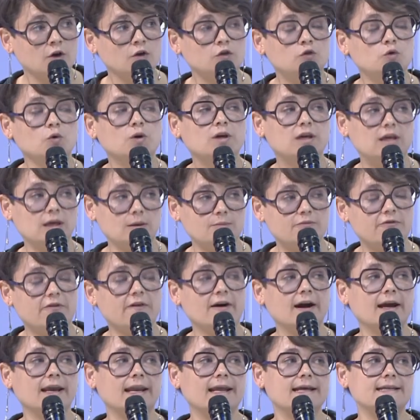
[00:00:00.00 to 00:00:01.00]
to keep
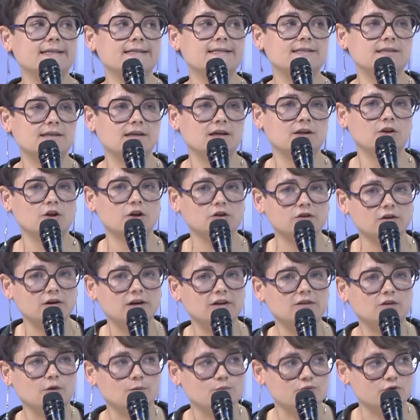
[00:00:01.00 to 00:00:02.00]
financing not
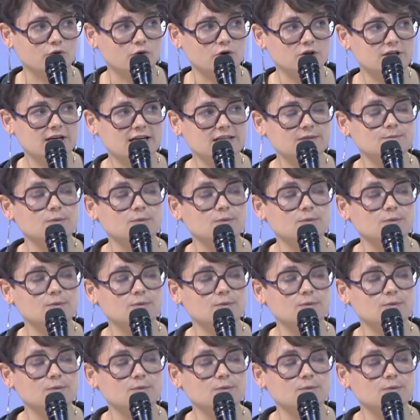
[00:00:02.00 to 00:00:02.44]
only the project,